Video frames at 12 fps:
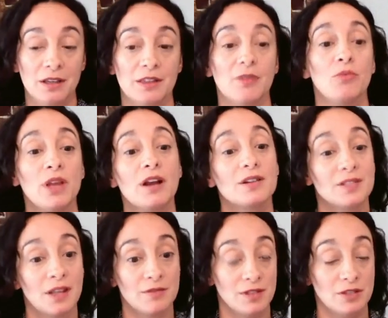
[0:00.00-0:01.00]
then we
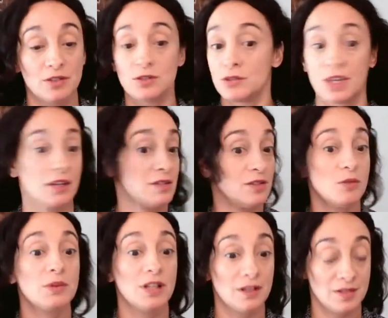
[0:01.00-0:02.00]
ourselves need to do that, because no
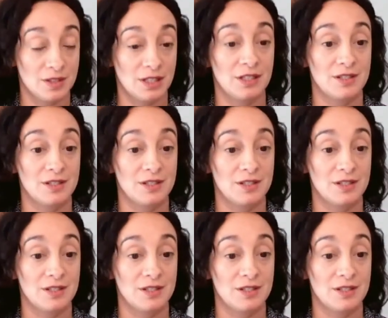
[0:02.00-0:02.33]
one else is going to